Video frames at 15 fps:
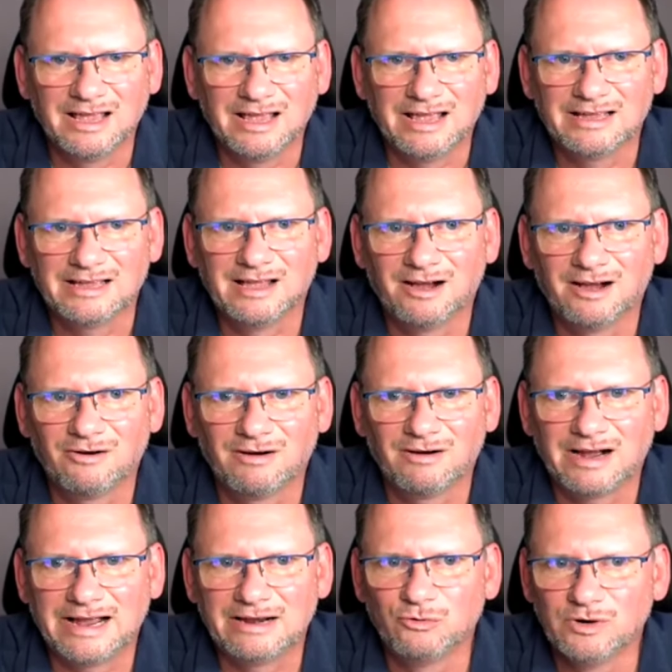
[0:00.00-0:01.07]
And now
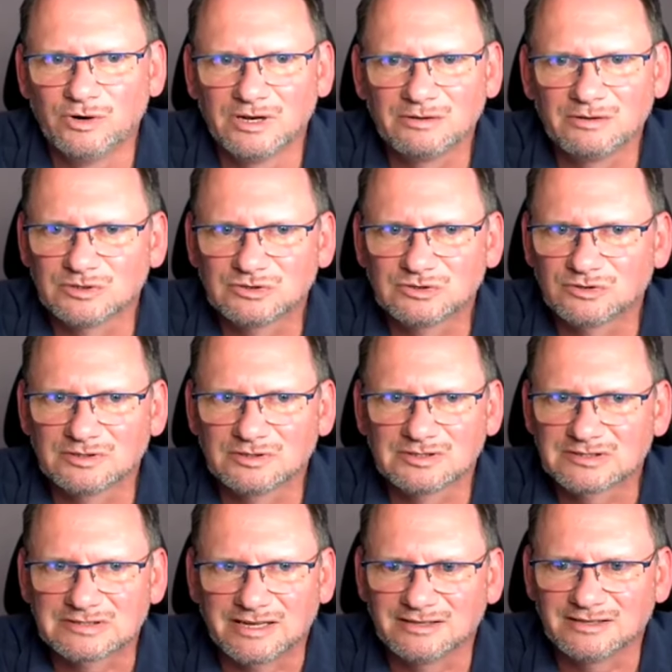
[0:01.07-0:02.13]
I really want to
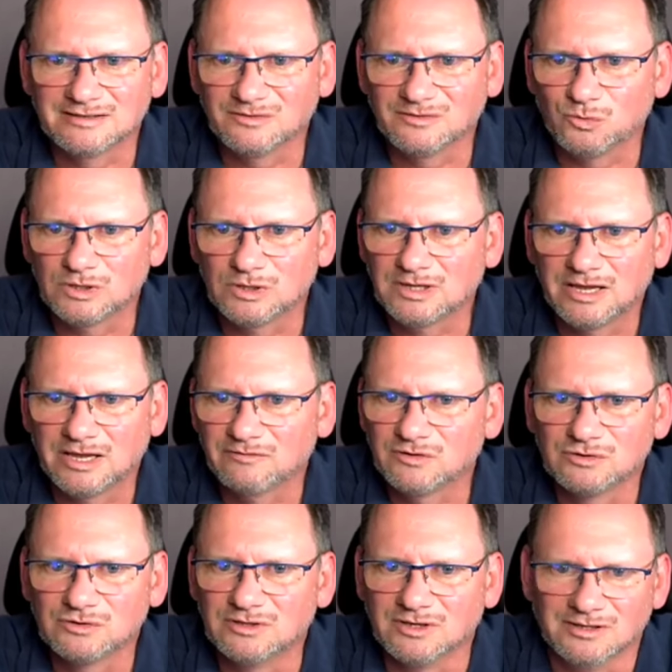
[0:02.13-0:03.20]
understand, what have you
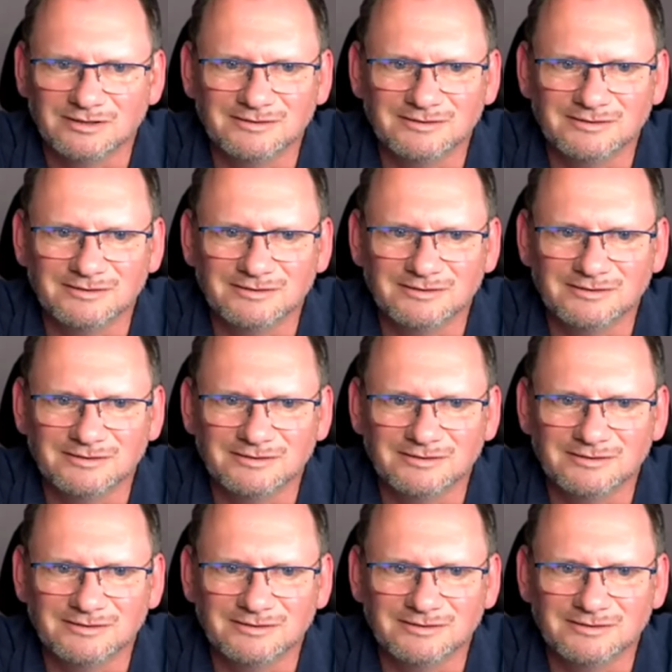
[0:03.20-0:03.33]
done?